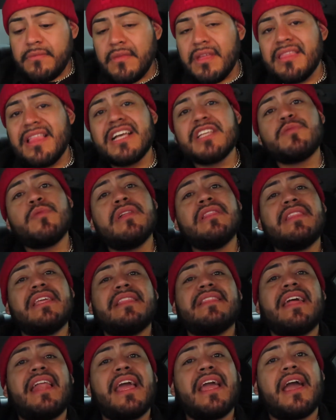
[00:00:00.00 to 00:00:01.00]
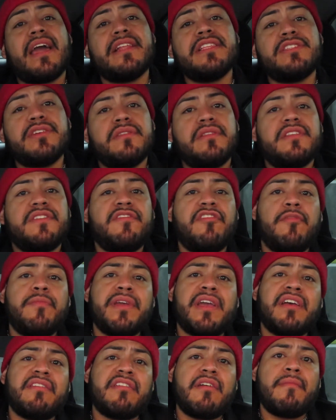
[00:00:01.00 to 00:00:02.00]
that's one thing that I got into this field
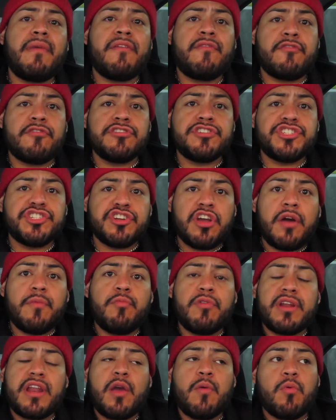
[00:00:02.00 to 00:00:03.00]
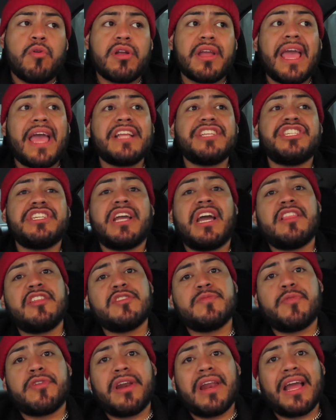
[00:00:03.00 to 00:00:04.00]
because on my first job when I work at
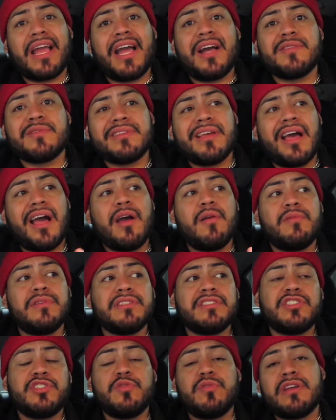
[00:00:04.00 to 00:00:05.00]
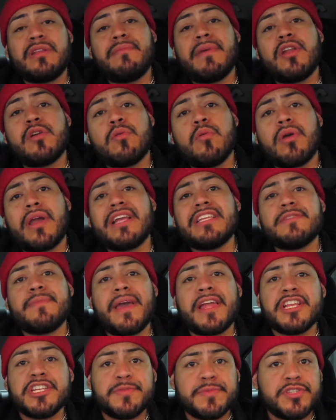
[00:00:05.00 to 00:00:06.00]
Chicanos por la Causa, I was doing medical case
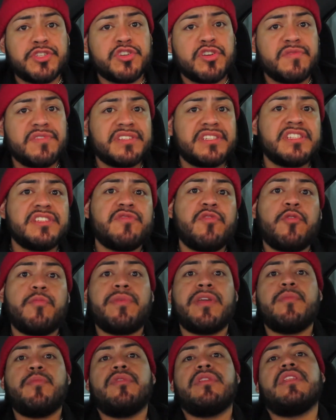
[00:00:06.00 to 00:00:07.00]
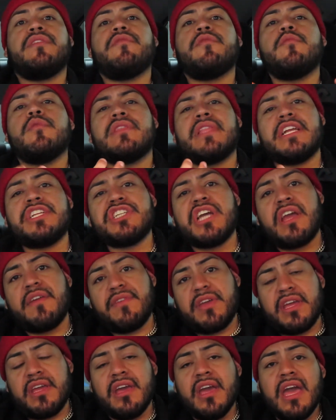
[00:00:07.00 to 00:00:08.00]
management services for people living with
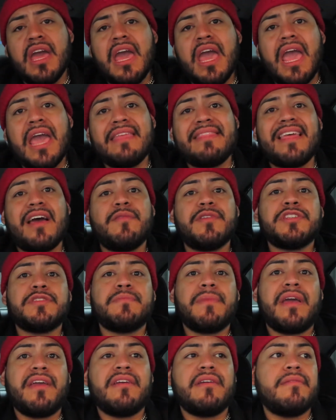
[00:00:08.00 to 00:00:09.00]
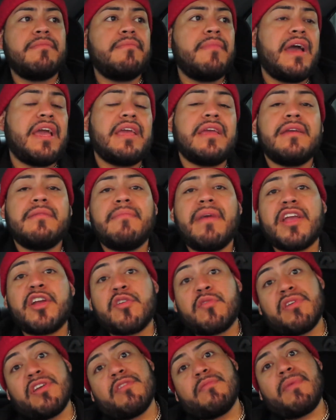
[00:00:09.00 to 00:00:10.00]
HIV, and that was my my my
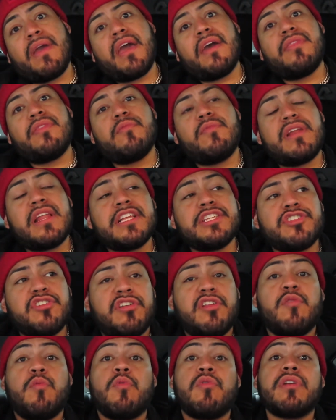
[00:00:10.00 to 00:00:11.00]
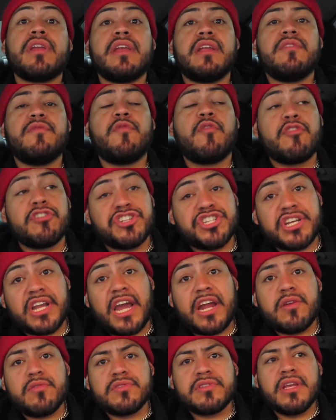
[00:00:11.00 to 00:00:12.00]
career path when I started working for
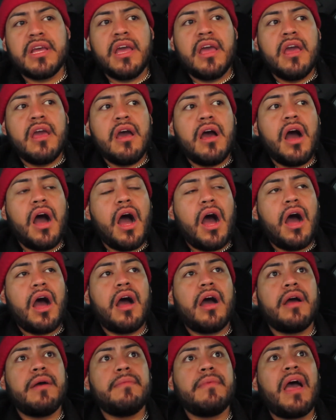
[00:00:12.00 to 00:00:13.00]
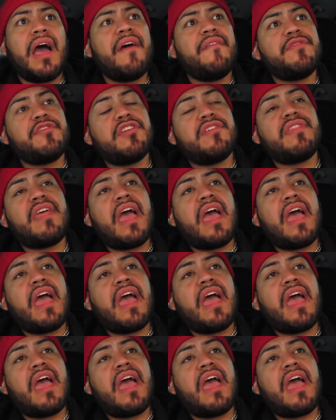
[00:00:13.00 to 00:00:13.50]
Chicanos. Um, after